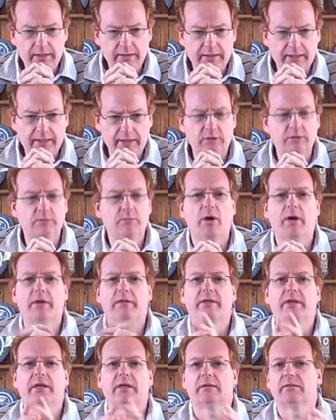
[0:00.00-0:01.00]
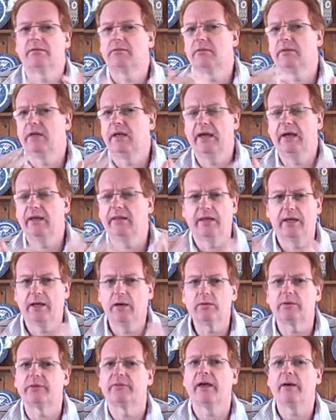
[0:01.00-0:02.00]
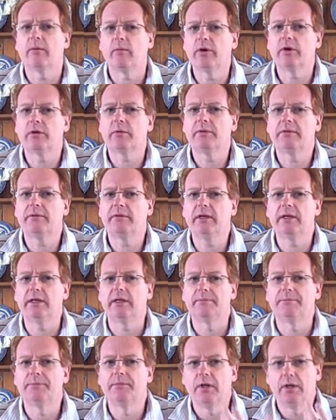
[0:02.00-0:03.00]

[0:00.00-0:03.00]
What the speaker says: Now you might think, how the hell does that work with tea?